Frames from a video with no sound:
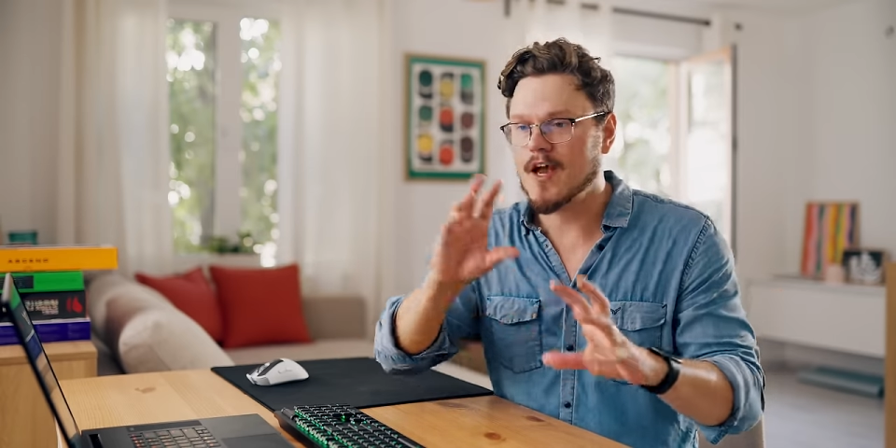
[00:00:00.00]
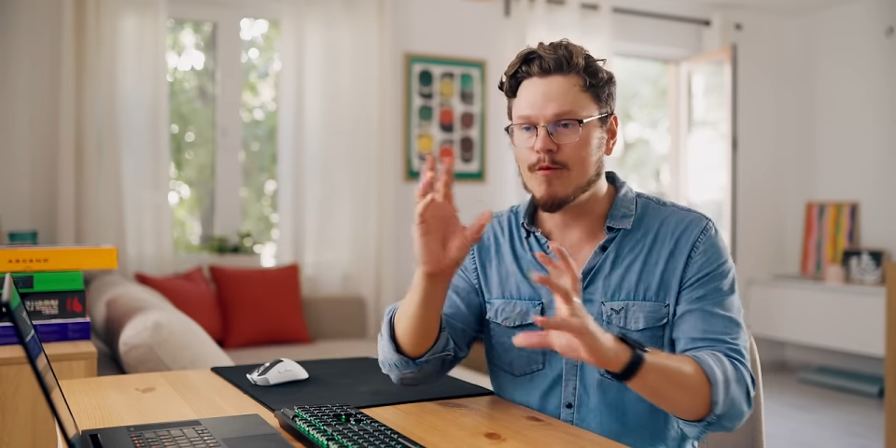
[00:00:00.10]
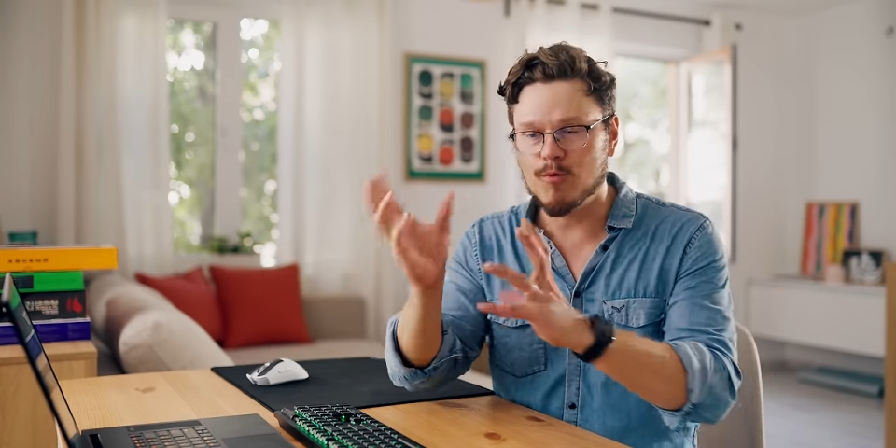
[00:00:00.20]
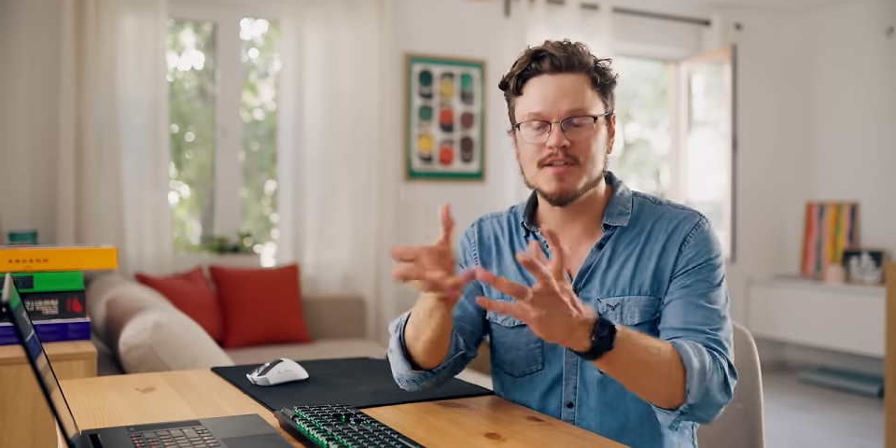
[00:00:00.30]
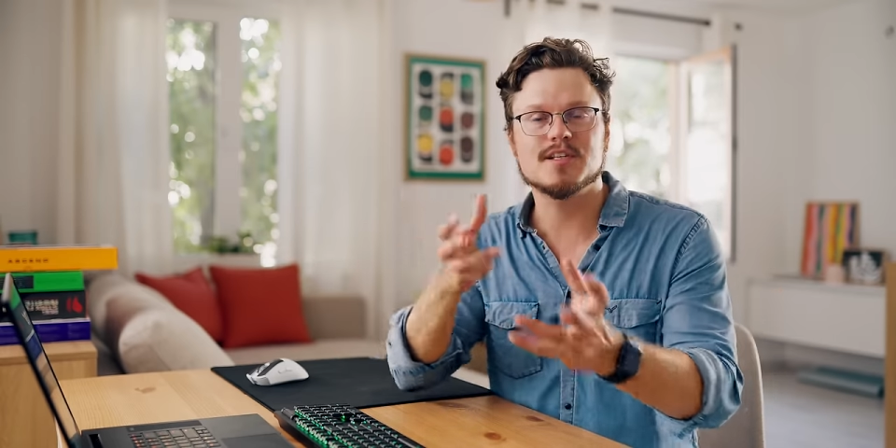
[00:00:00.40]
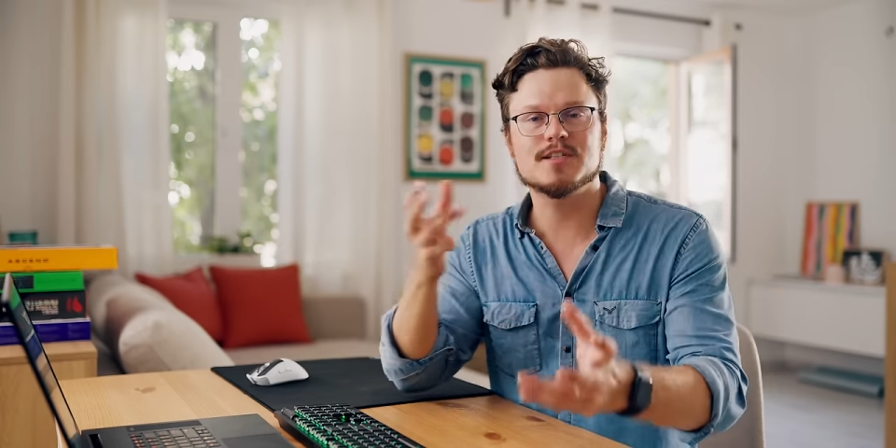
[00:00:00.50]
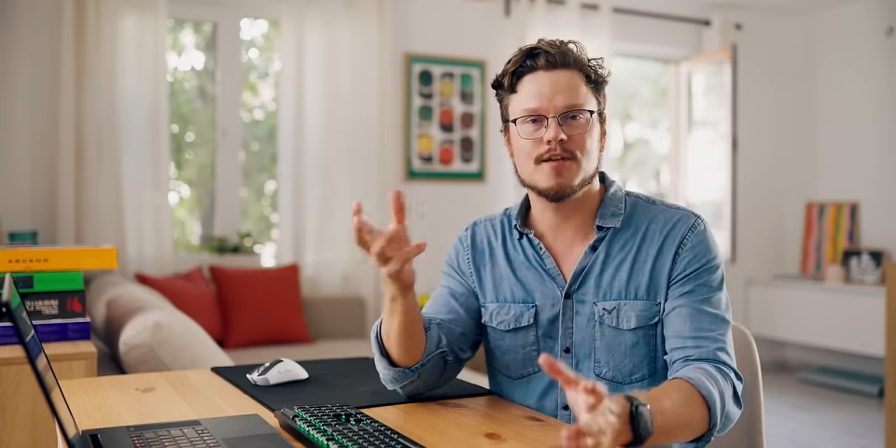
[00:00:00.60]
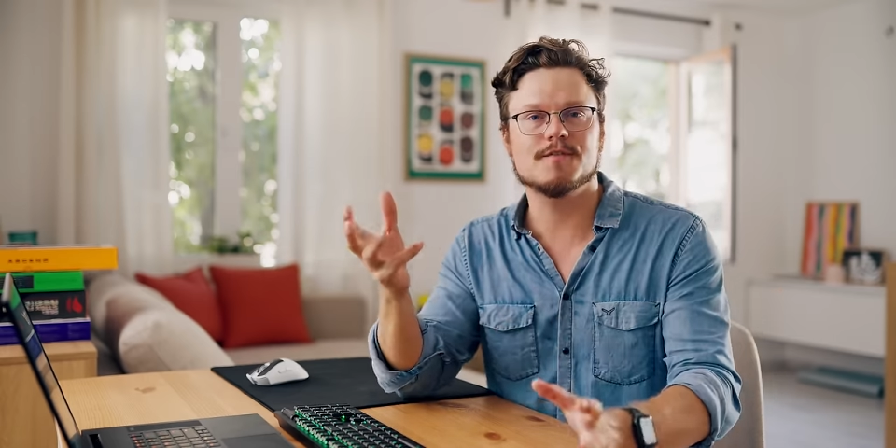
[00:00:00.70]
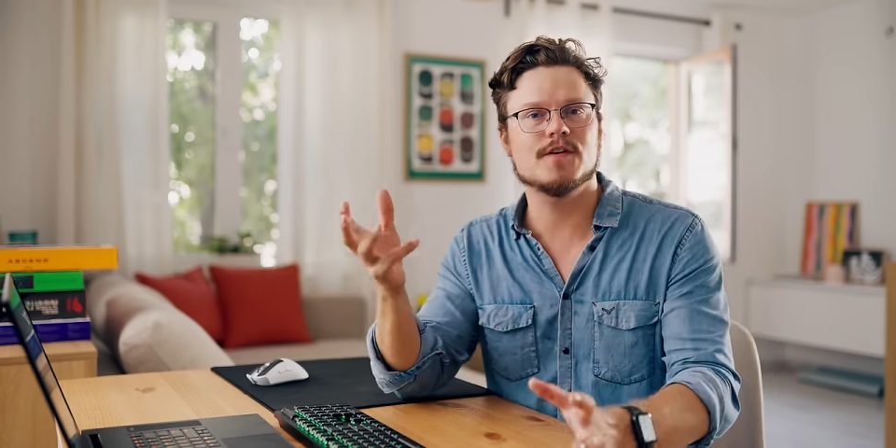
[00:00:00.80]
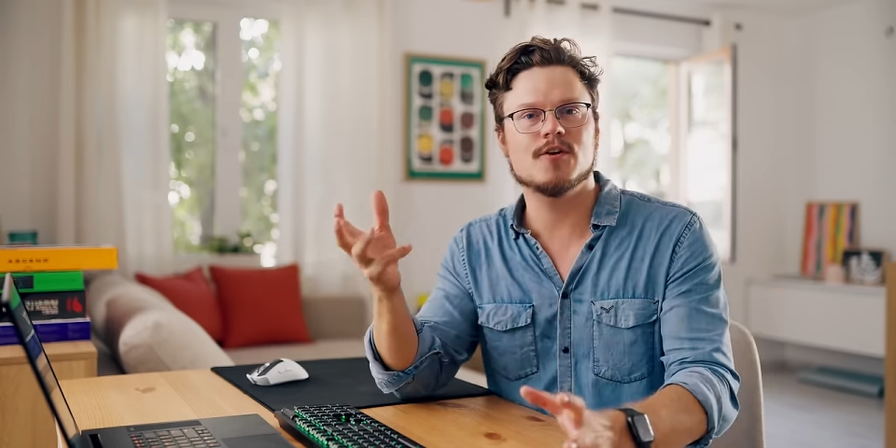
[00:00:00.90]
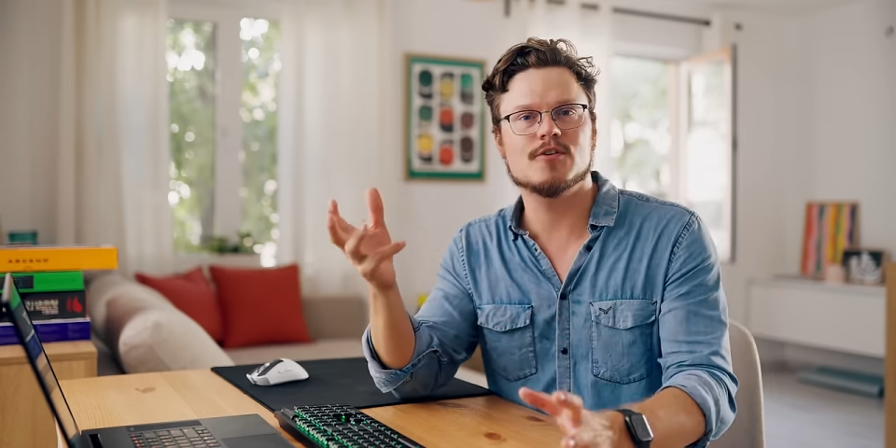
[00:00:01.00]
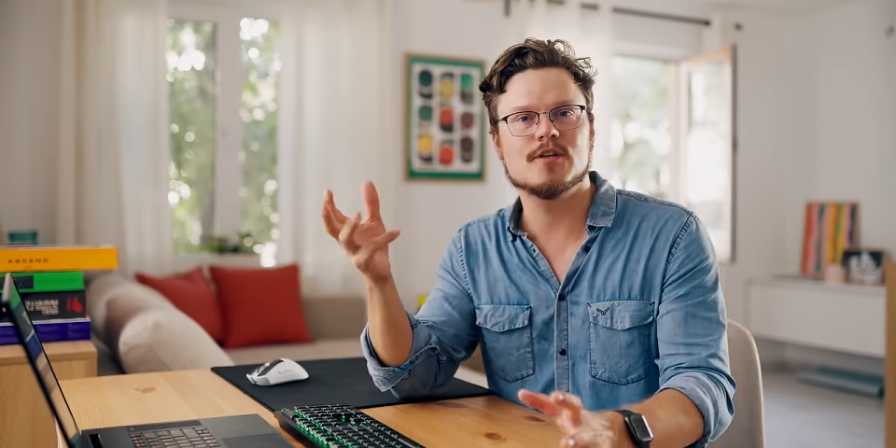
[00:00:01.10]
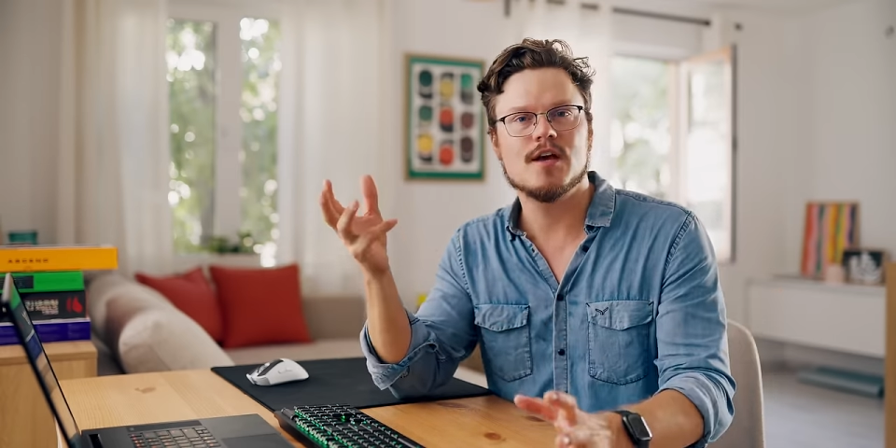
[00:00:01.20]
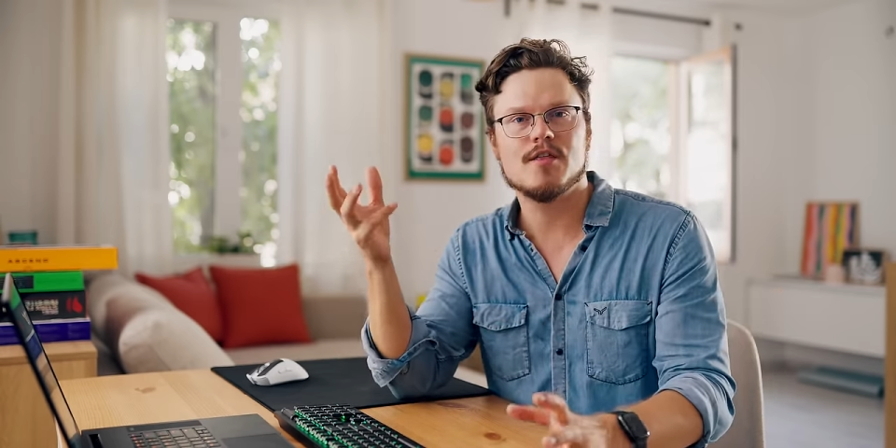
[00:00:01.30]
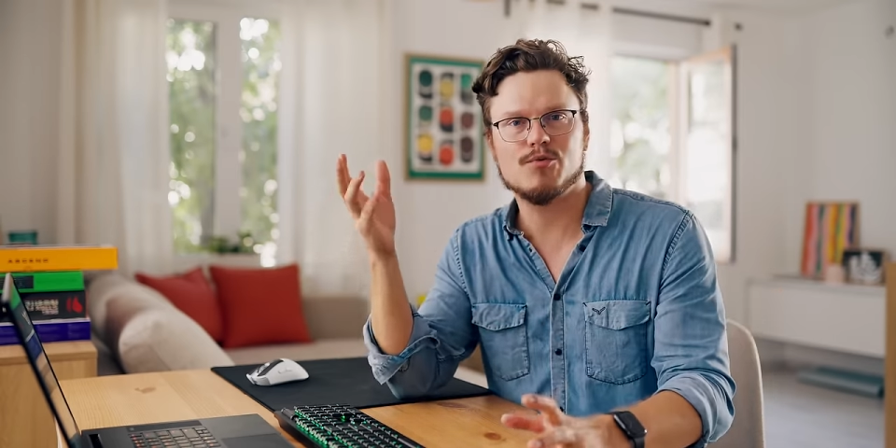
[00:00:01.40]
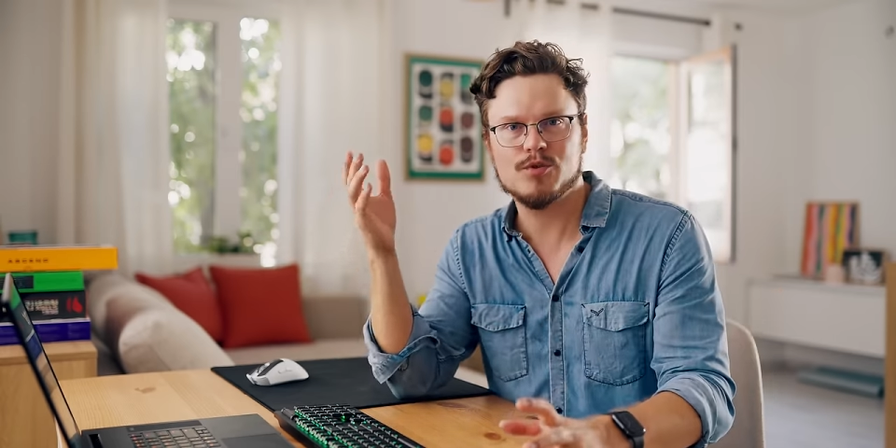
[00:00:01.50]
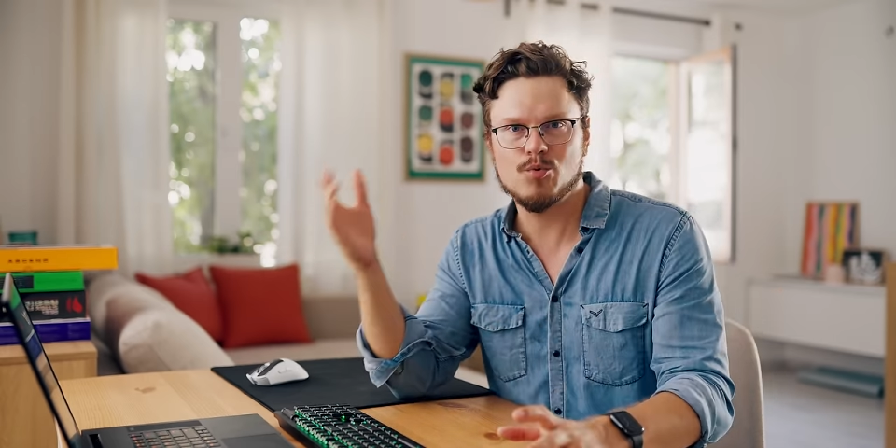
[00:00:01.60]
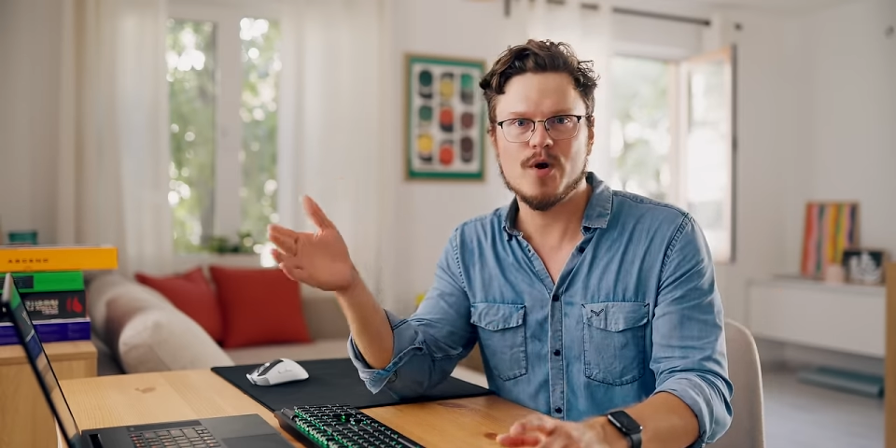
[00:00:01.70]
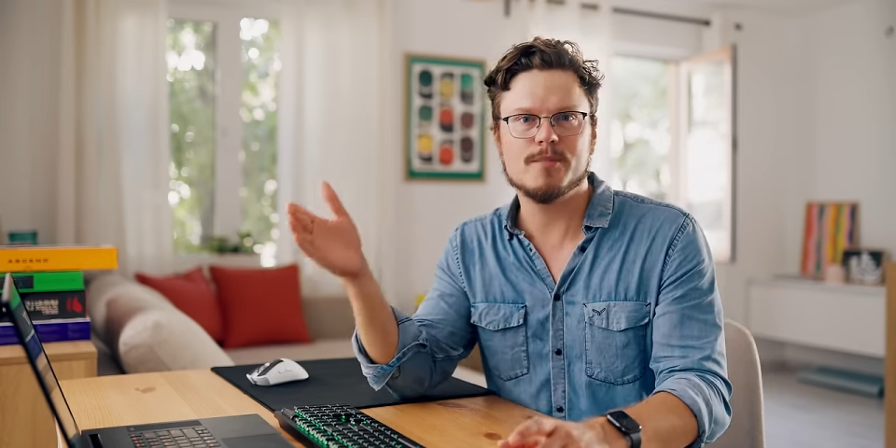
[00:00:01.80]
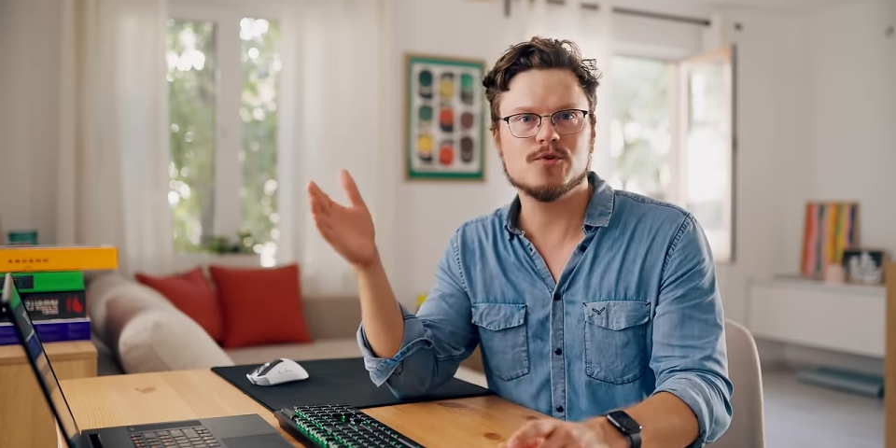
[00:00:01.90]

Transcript: once it's configured through the web